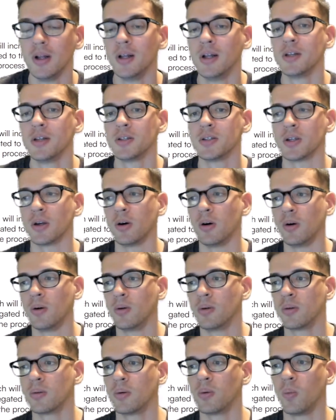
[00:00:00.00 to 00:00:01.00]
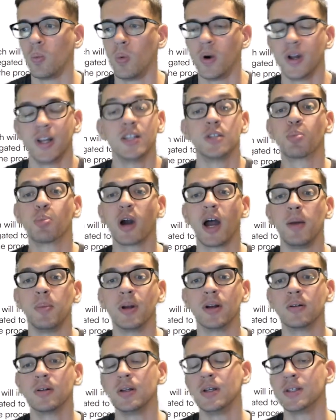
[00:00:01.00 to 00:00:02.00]
So what is bribing?
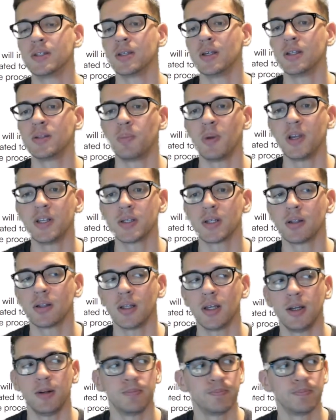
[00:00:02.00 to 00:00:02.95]
It's basically